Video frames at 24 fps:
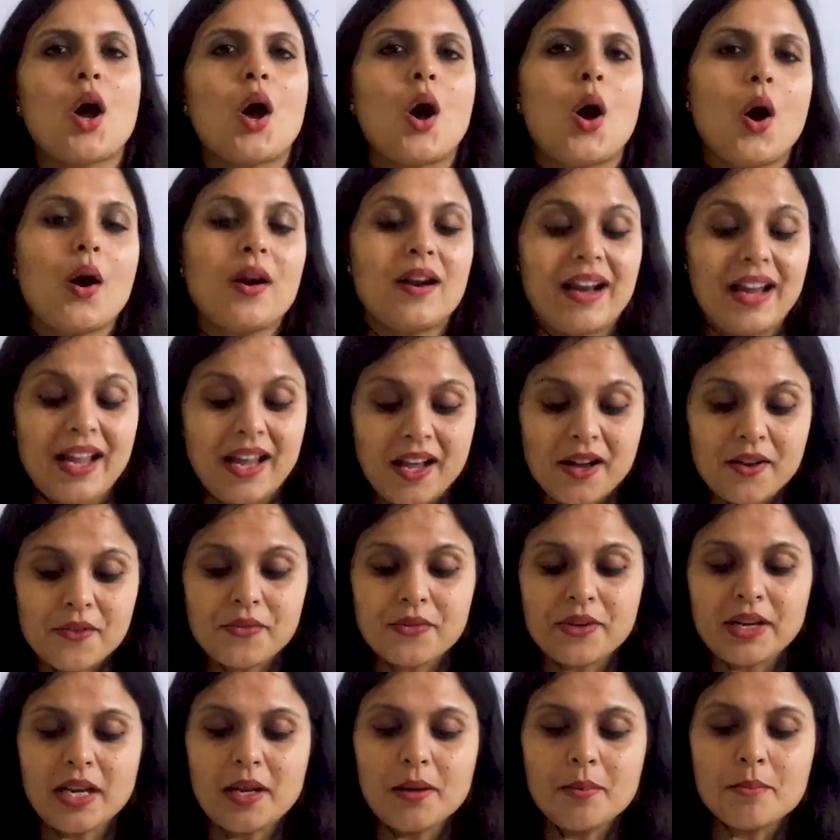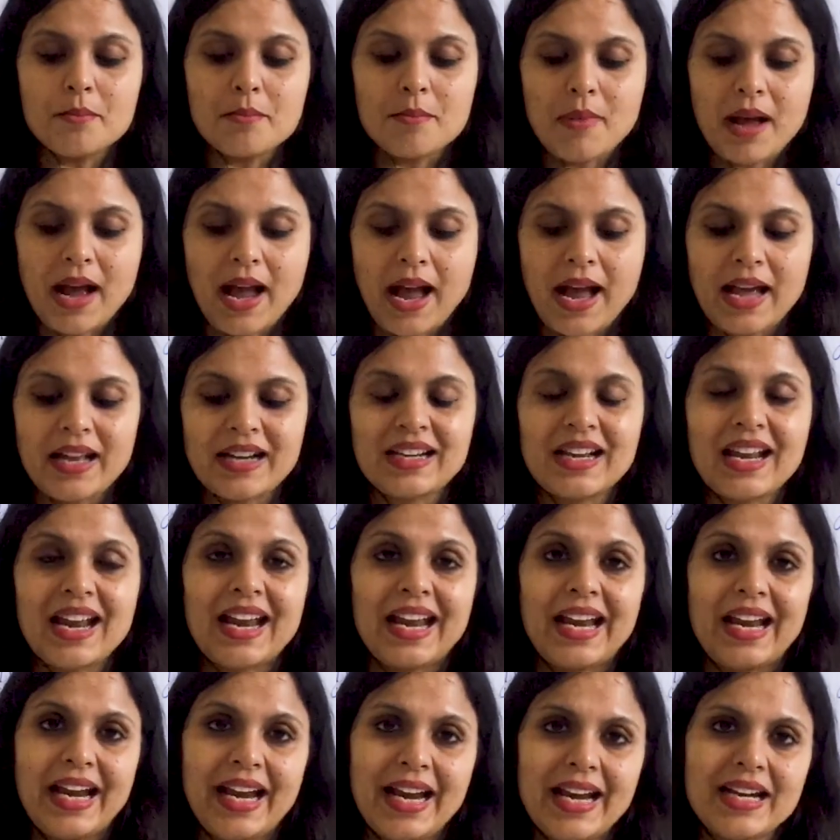Or every man
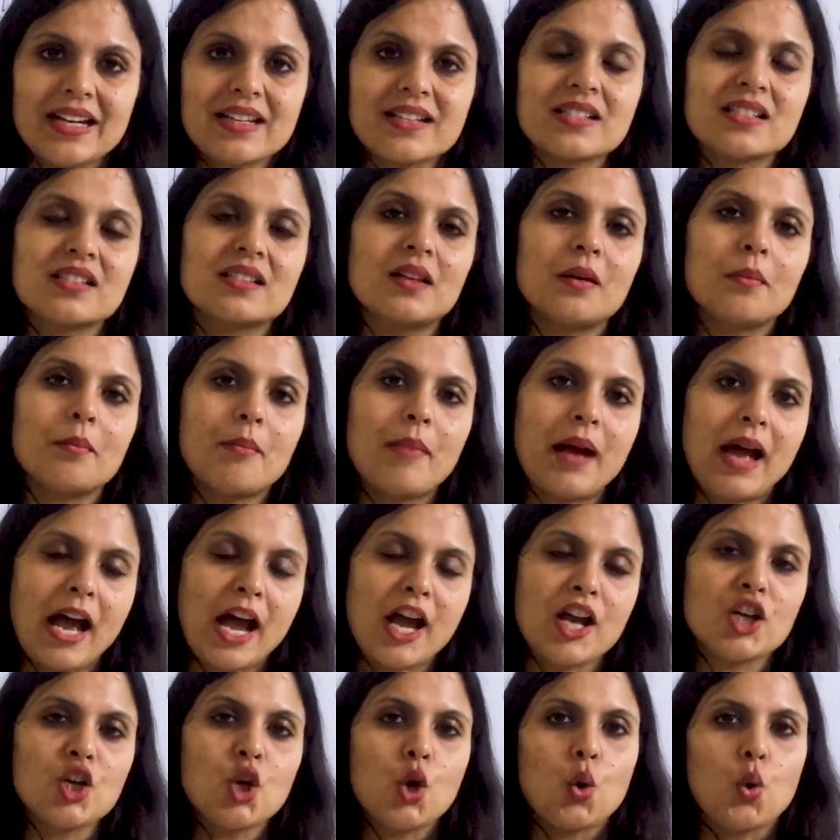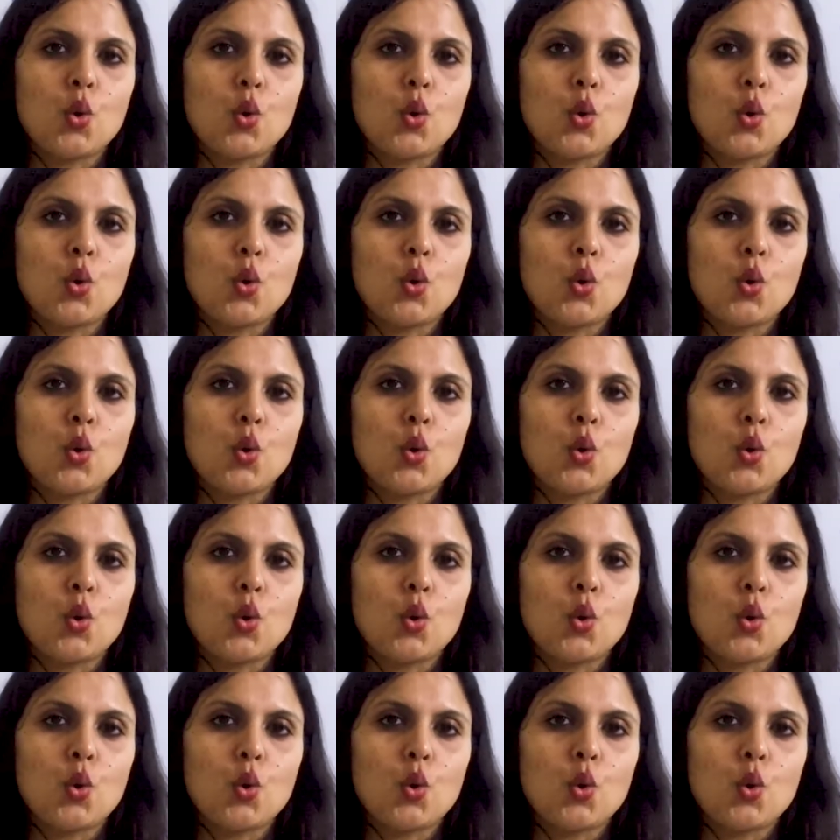hates the man